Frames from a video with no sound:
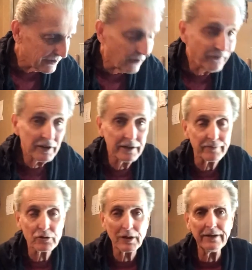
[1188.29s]
Don't
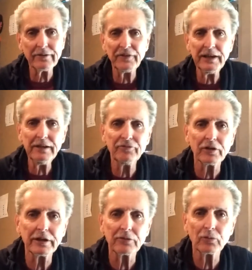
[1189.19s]
forget, try the fan
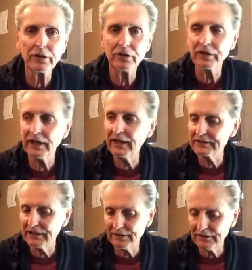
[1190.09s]
funding, one of you
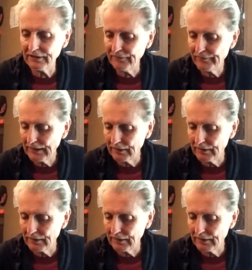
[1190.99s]
guys out there.